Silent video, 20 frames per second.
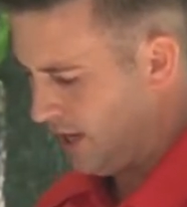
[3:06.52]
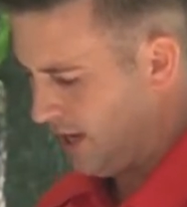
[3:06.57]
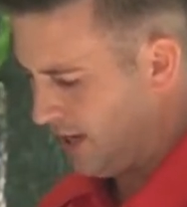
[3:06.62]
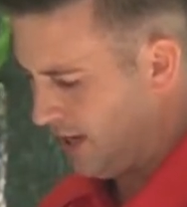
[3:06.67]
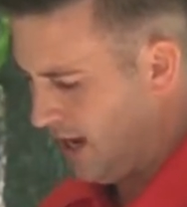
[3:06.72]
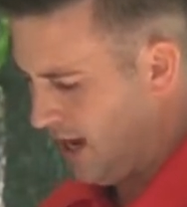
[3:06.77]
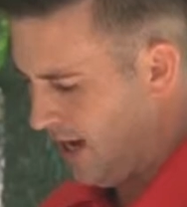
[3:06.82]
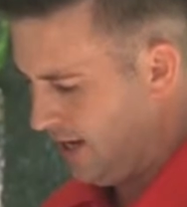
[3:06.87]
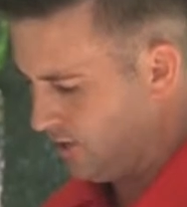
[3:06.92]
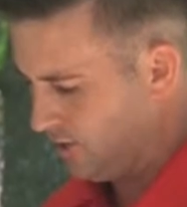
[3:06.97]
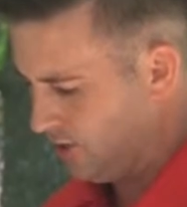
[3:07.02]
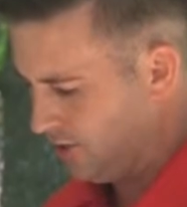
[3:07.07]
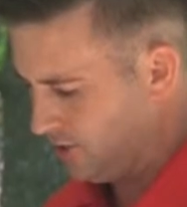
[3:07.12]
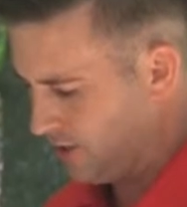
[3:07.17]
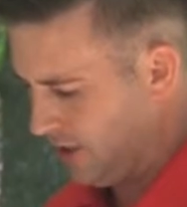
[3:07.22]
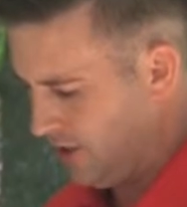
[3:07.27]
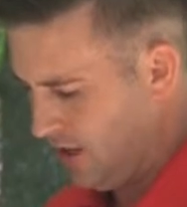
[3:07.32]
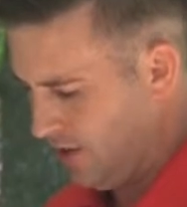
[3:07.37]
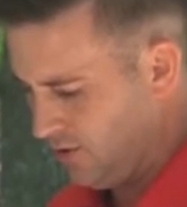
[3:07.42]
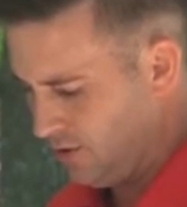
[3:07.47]

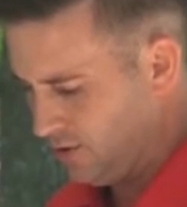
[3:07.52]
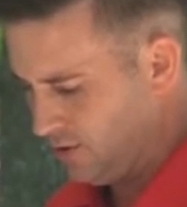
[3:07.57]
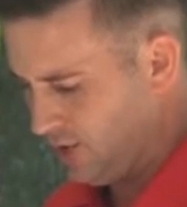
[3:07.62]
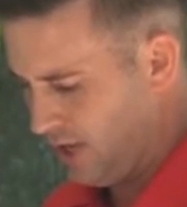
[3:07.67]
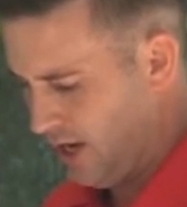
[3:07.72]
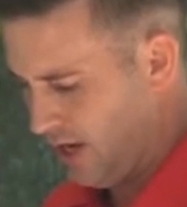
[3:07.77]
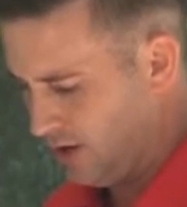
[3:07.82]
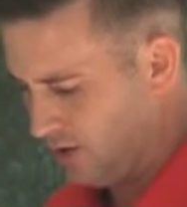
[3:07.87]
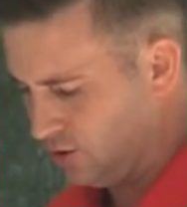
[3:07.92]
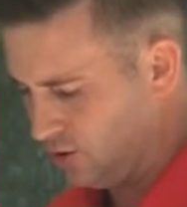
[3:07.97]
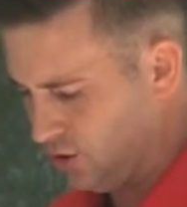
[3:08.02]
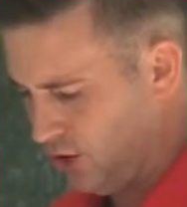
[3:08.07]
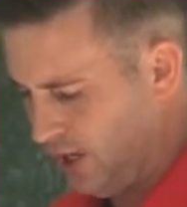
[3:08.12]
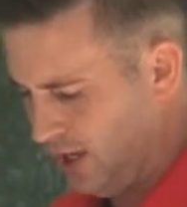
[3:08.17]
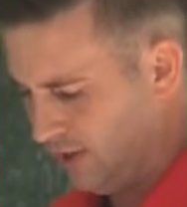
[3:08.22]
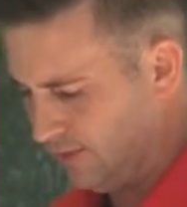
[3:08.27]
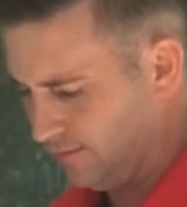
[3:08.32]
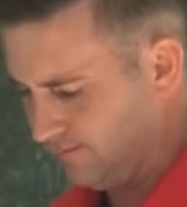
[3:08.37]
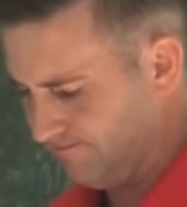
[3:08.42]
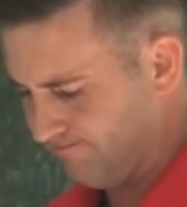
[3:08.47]
psychiatrists can understand or
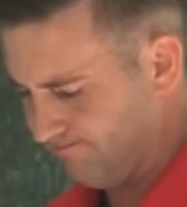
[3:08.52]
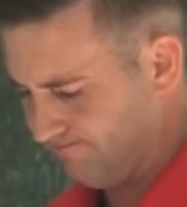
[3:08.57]
treat.